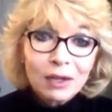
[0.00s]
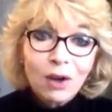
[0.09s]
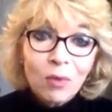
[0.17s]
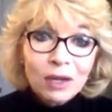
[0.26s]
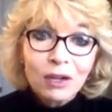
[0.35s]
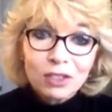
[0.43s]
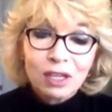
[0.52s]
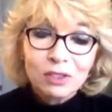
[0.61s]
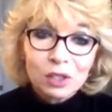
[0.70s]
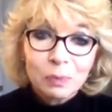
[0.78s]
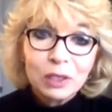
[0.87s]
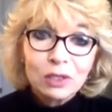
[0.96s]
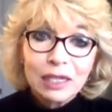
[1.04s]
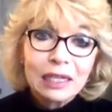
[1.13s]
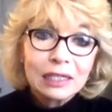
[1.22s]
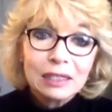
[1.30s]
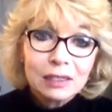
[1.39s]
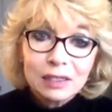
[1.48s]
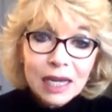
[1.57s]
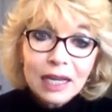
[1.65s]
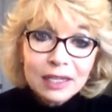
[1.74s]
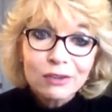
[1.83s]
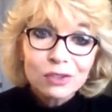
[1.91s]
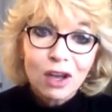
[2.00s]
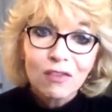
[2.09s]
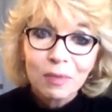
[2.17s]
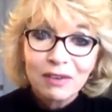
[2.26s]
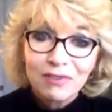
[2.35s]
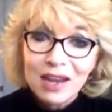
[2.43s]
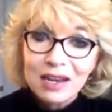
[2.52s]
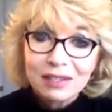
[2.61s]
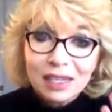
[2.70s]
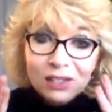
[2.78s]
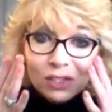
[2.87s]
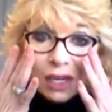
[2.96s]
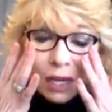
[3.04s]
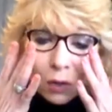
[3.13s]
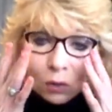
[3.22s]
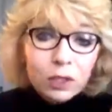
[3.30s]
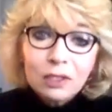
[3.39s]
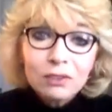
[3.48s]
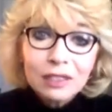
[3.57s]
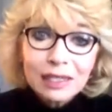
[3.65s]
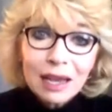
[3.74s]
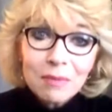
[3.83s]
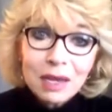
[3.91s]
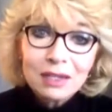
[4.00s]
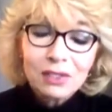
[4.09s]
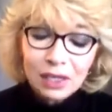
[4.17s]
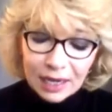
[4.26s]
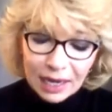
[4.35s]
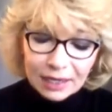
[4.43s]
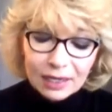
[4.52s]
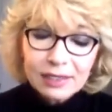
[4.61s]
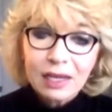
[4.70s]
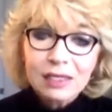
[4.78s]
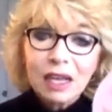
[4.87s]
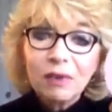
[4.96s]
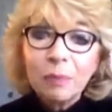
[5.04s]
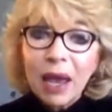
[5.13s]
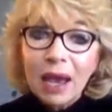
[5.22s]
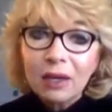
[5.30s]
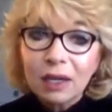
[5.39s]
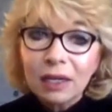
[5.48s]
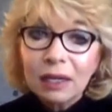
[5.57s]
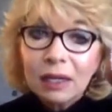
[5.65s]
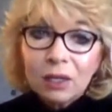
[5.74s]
oh my gosh, I just peeled like 10 years off my face. It's literally amazing, and it does have a patent on it.